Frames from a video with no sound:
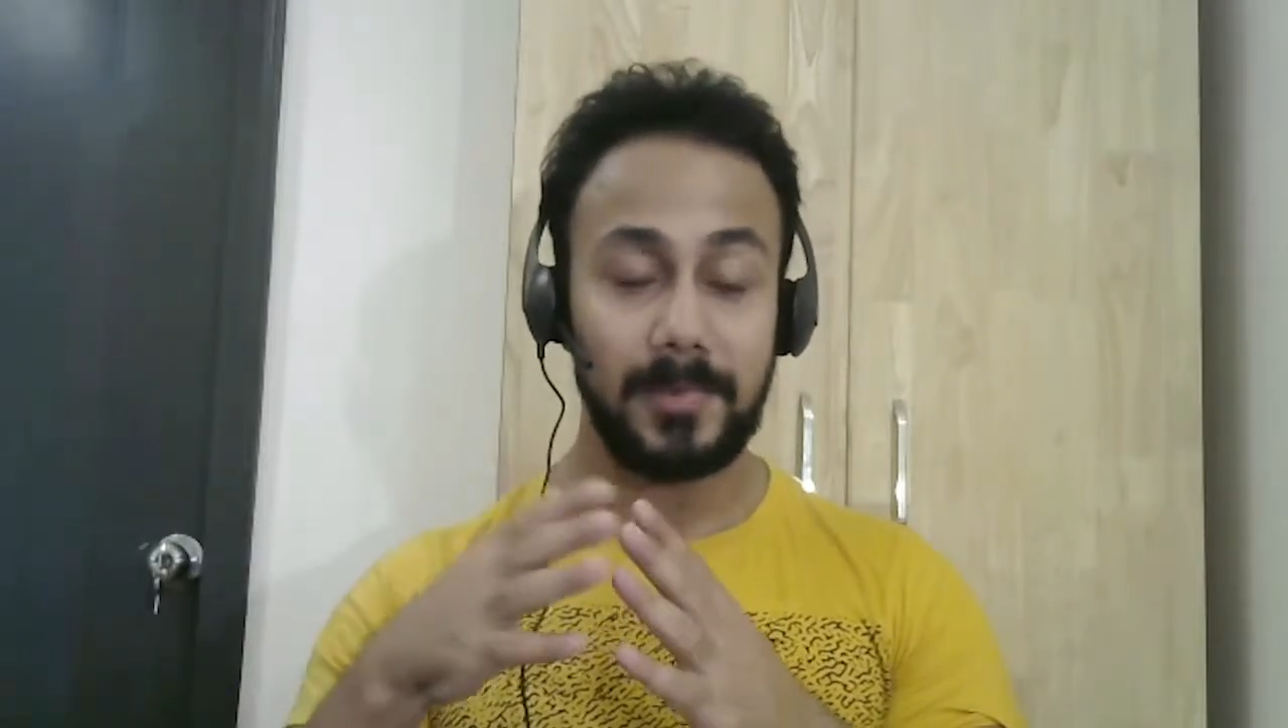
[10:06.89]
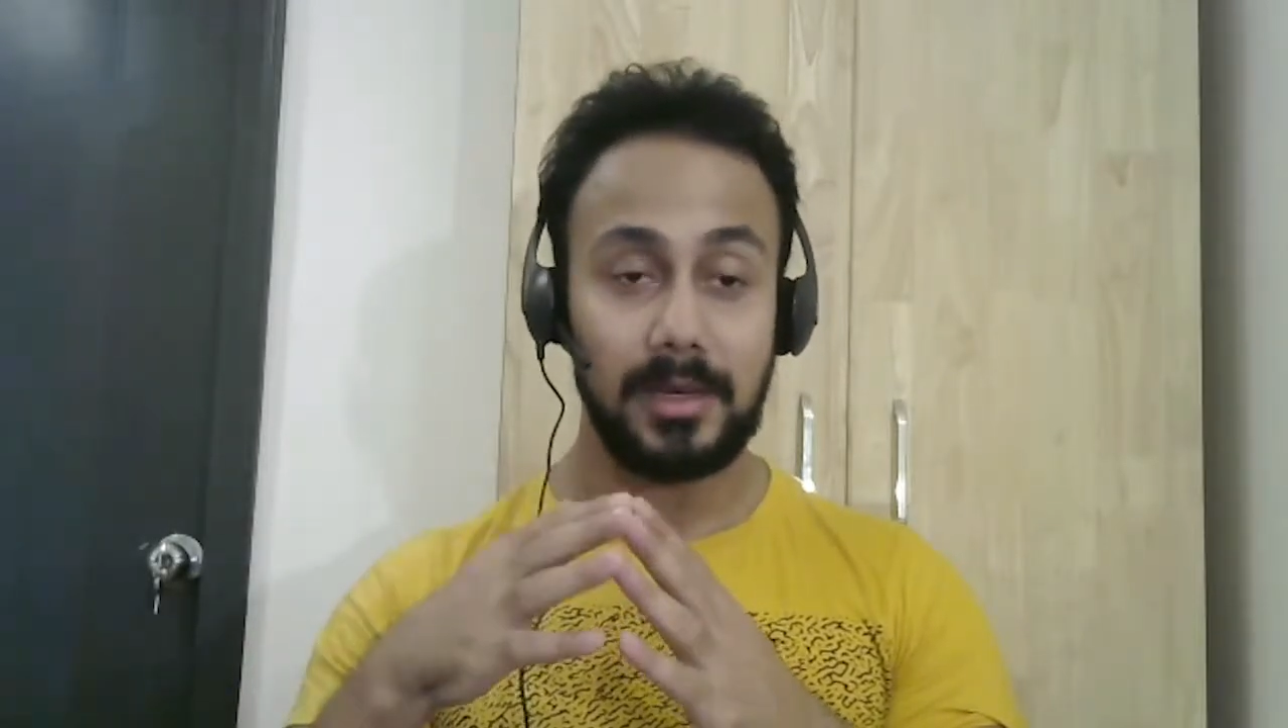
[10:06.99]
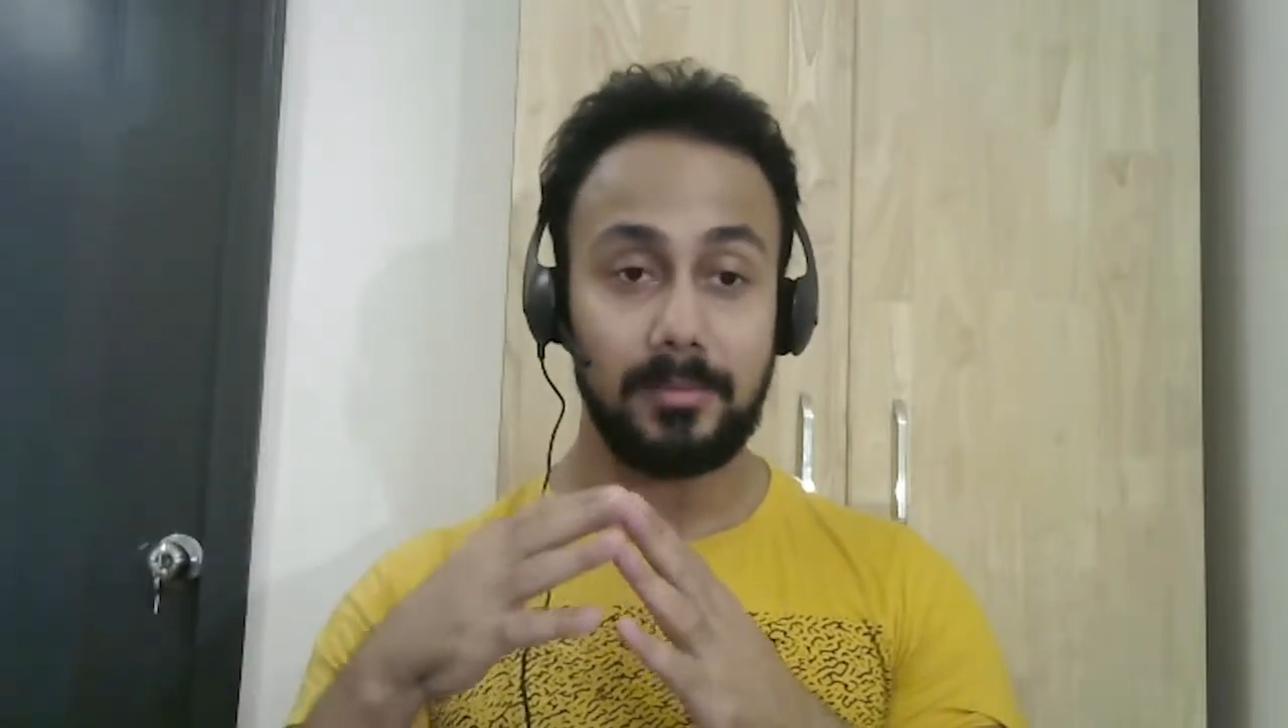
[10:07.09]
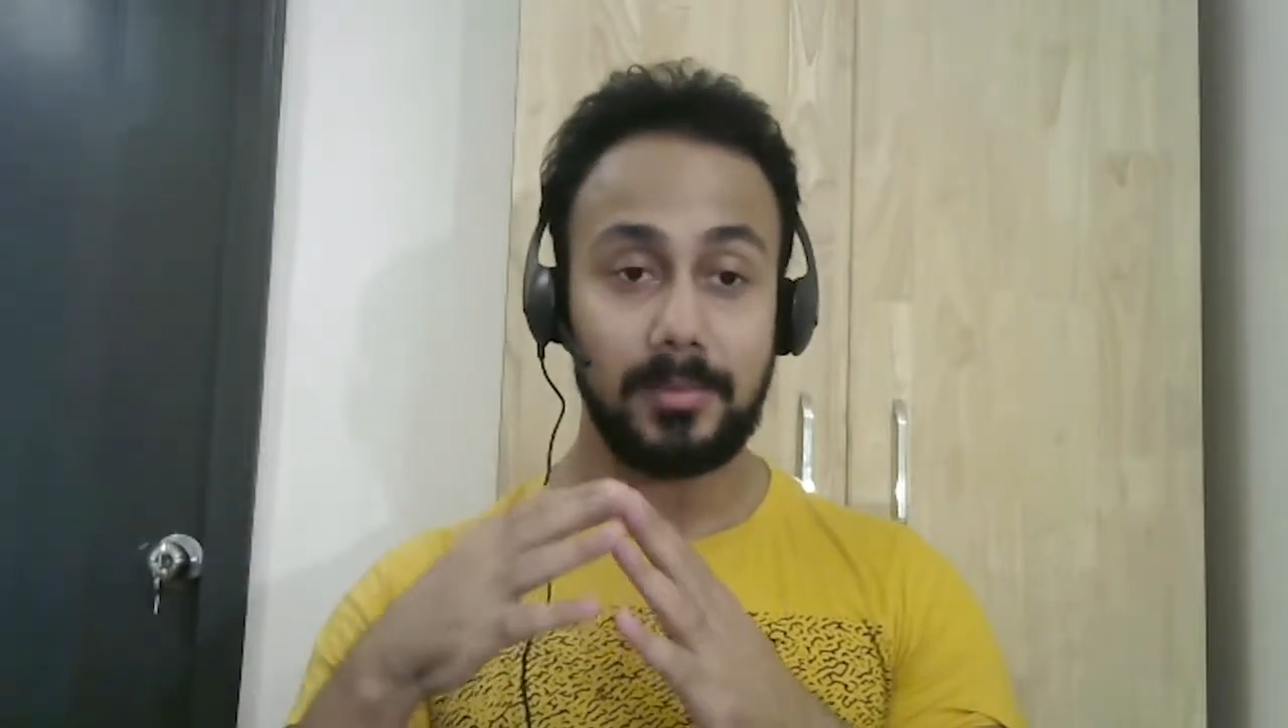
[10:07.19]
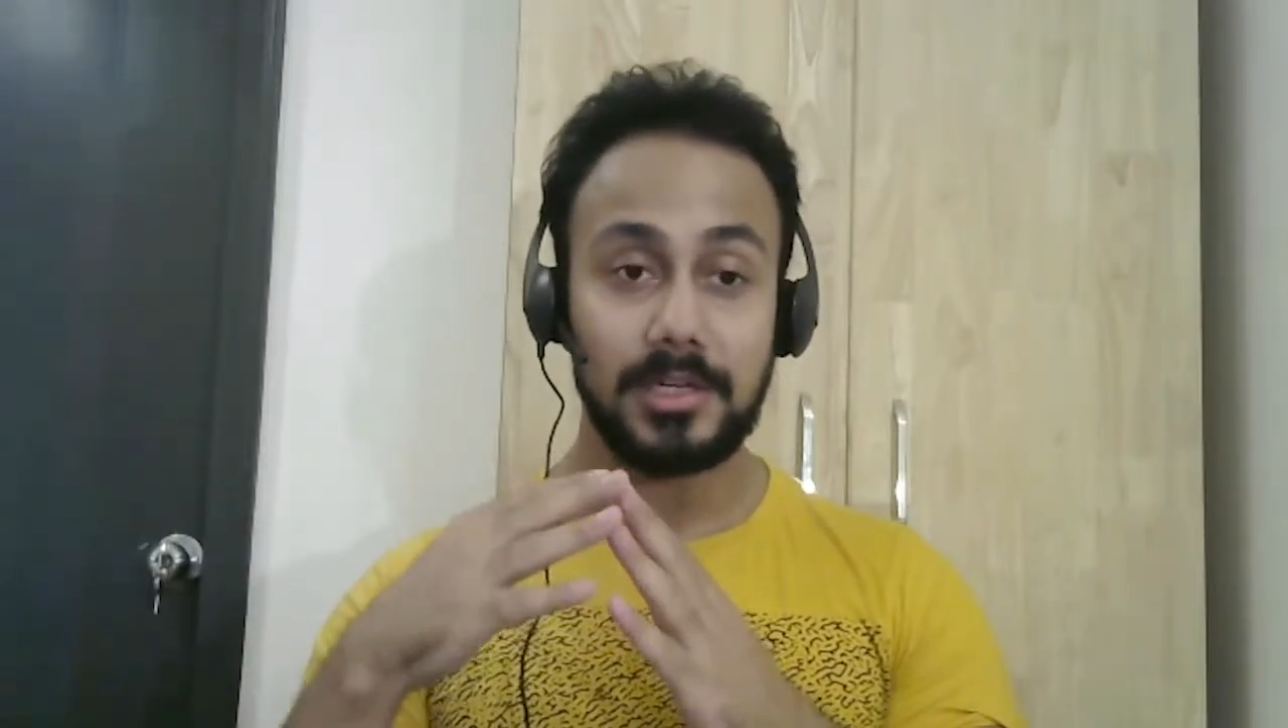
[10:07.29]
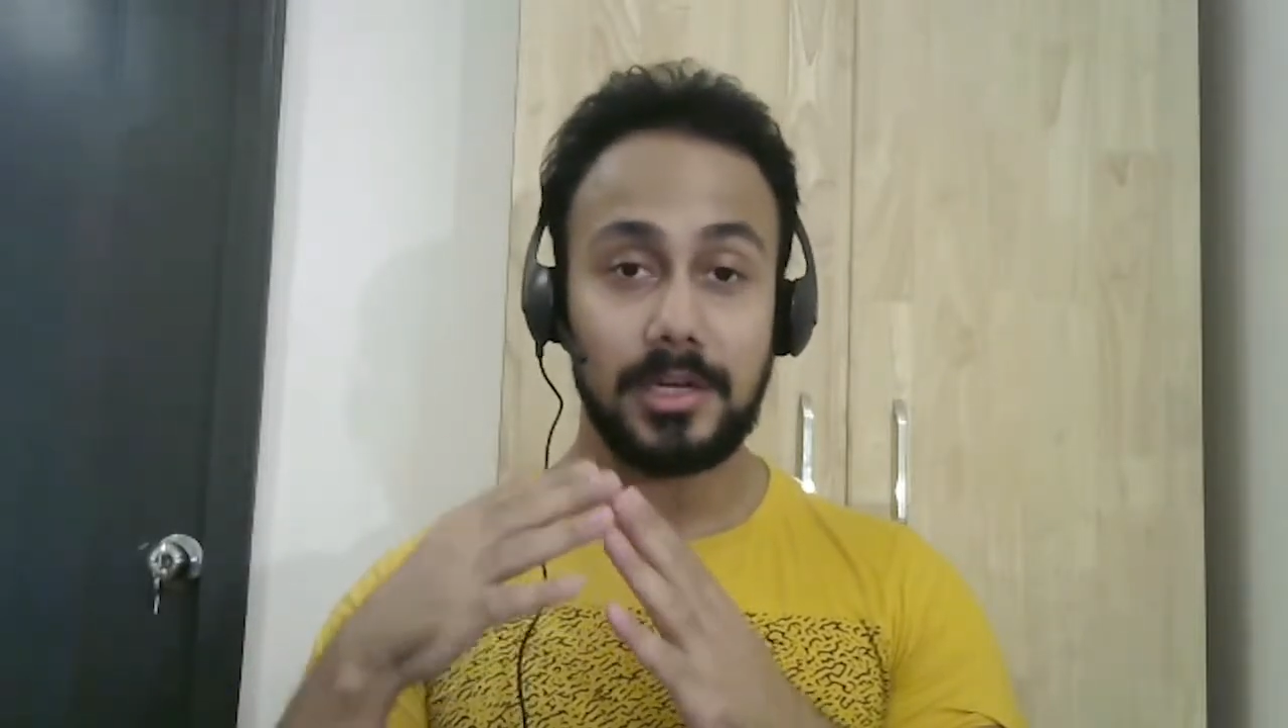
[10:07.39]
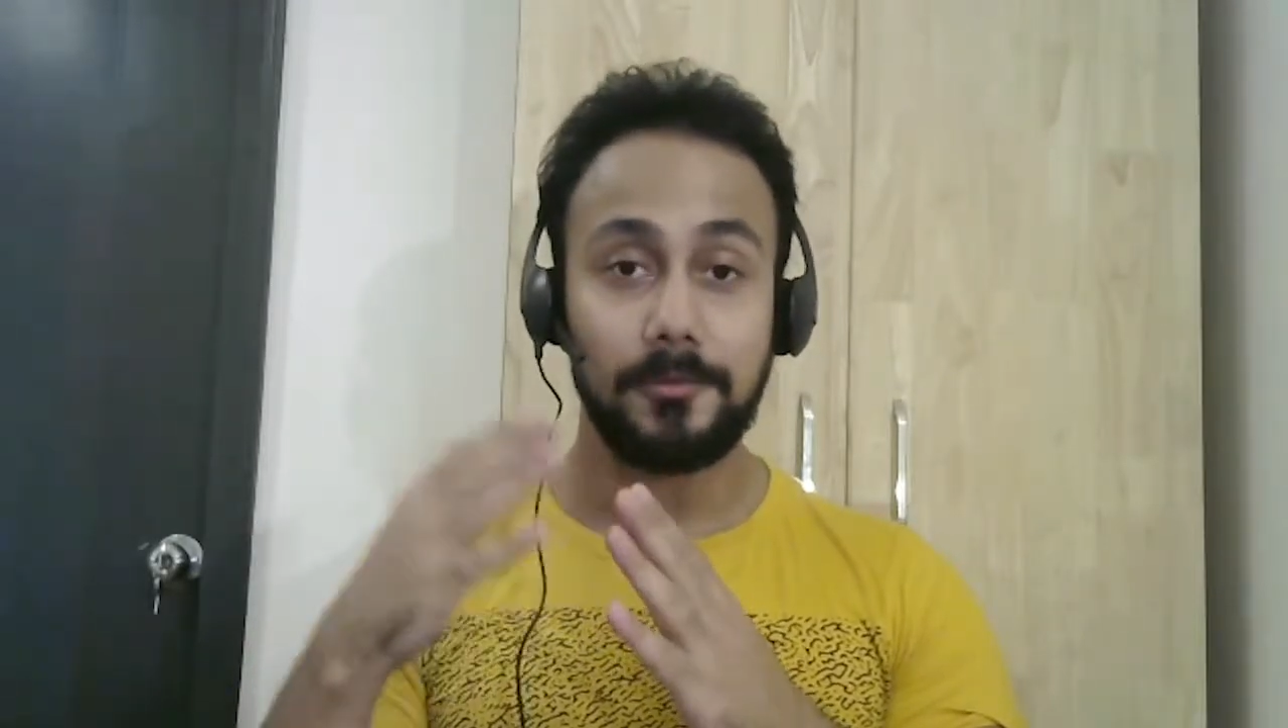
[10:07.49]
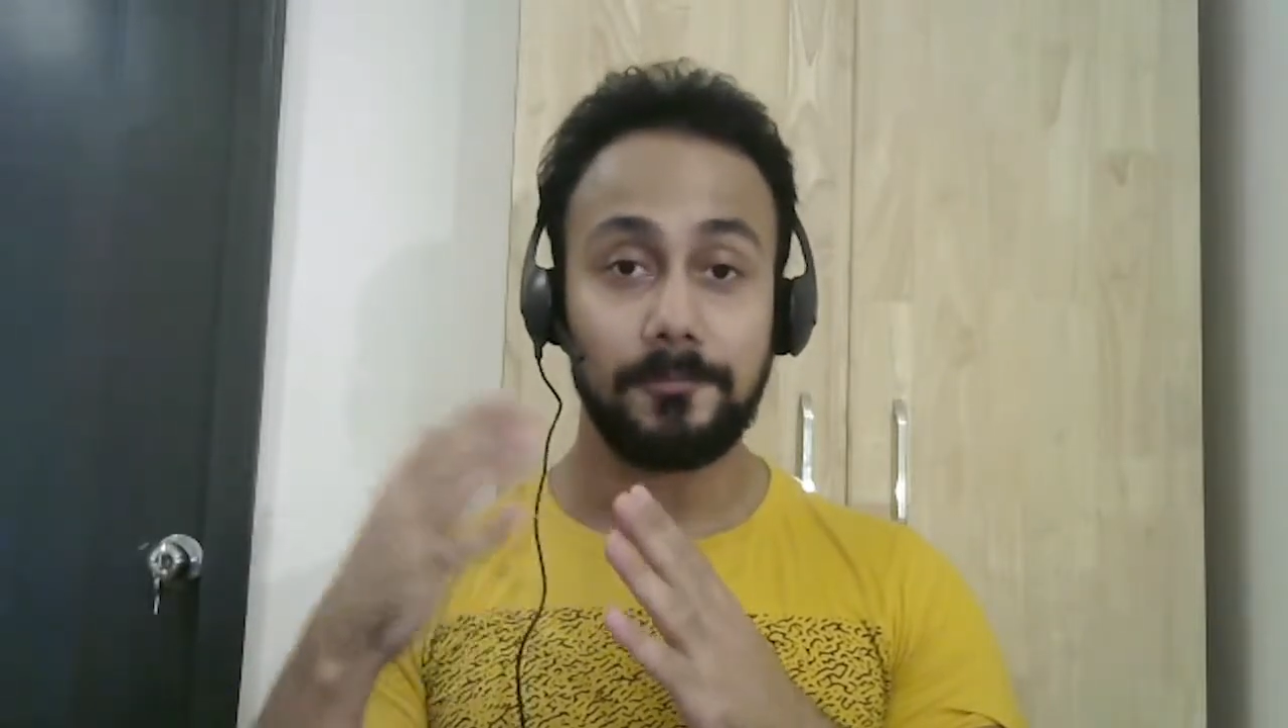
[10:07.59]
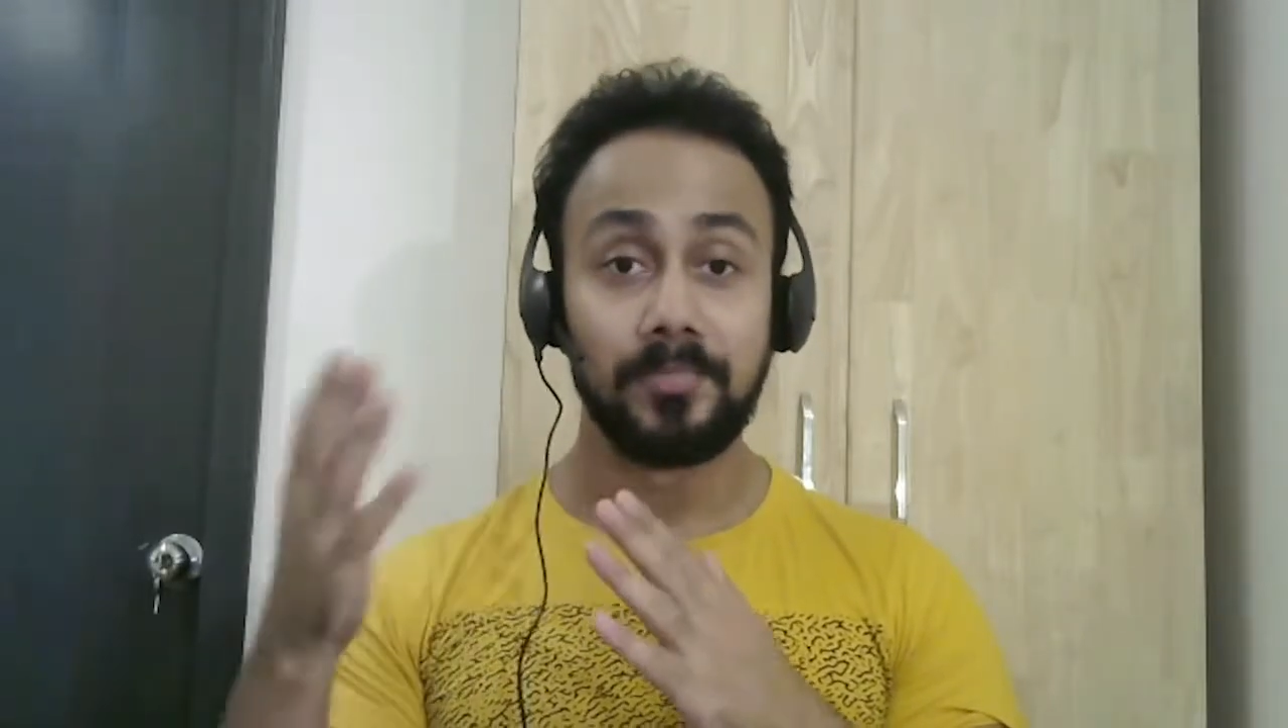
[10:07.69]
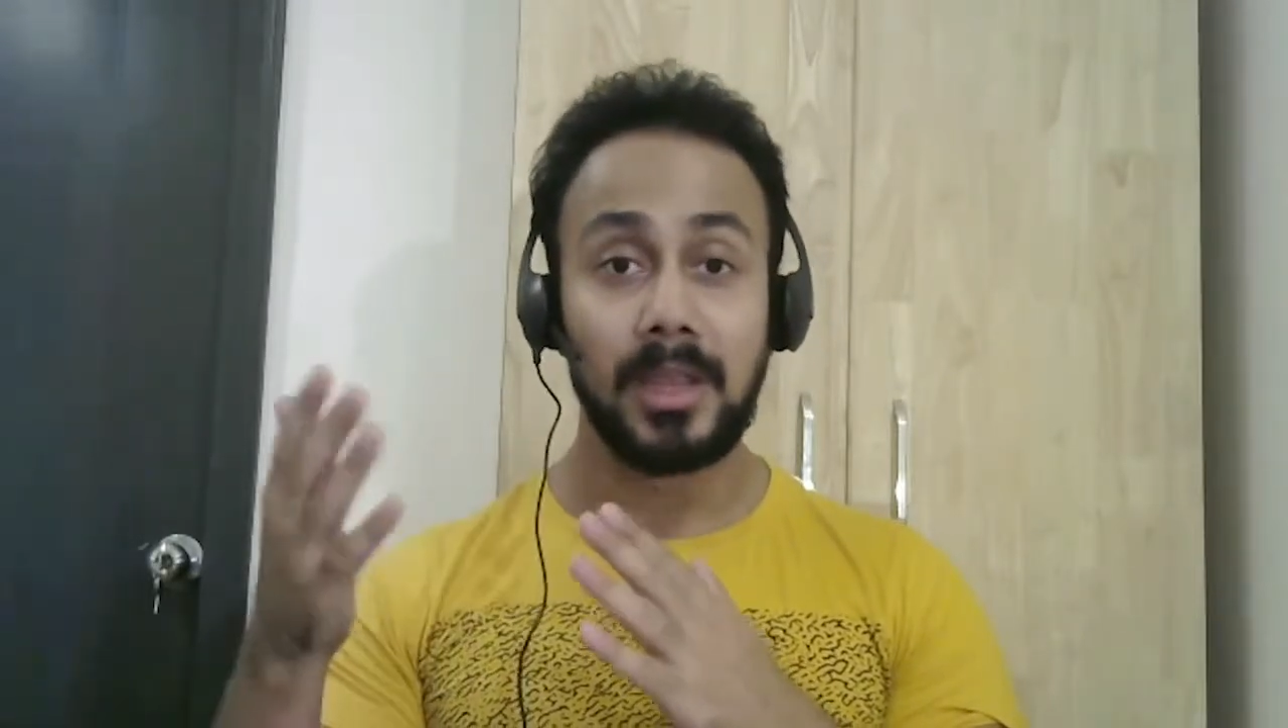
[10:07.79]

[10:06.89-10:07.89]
let me tell you,